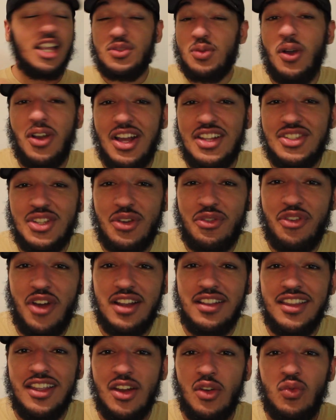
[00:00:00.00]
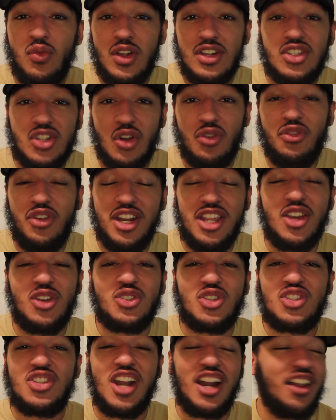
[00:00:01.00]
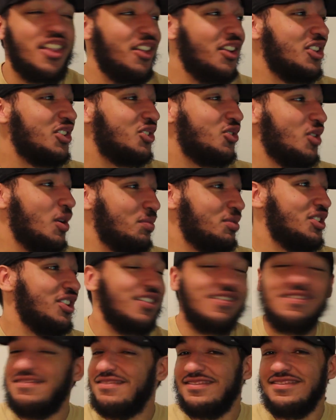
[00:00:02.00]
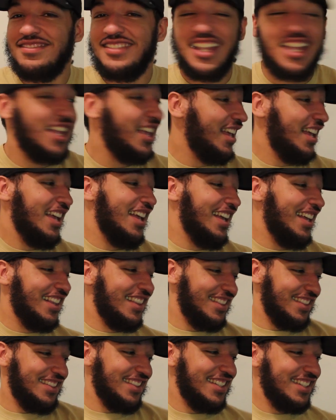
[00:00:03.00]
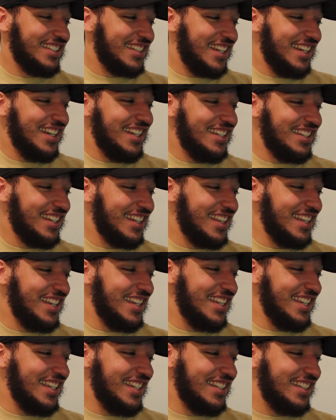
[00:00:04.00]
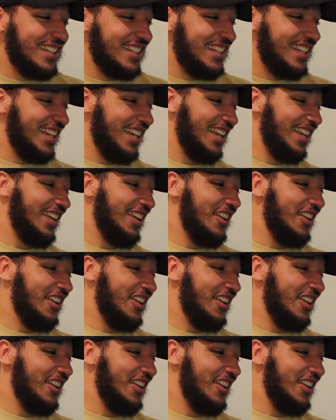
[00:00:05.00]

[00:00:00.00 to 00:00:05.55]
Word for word: As well, guys, you can find the original video just down in the description. Let's get into this.